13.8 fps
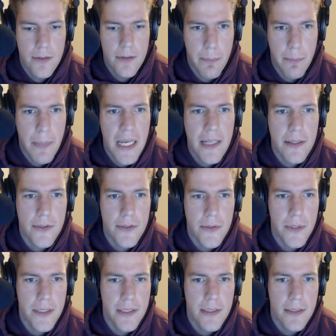make the
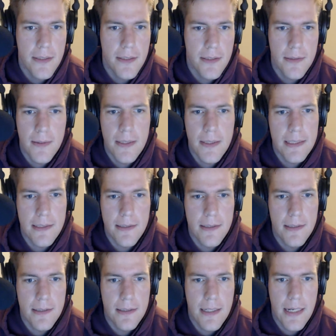sources,
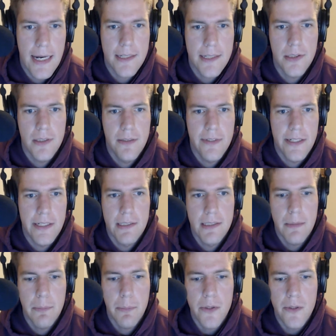it's actually very
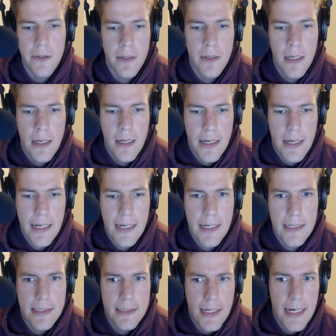simple,
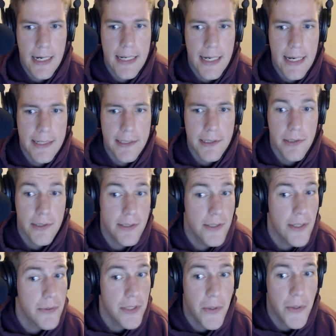and I actually
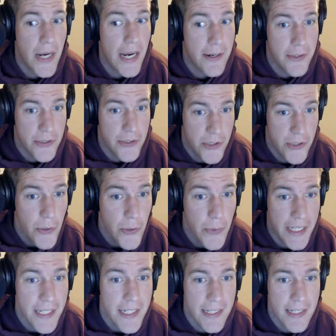don't know how to do
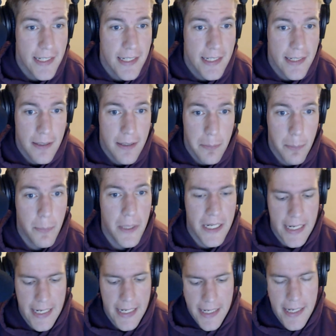it, but
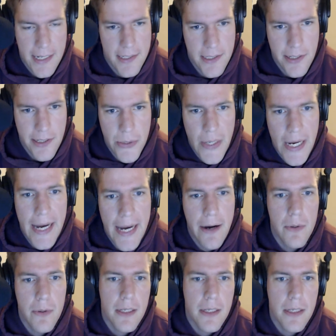I can tell you how.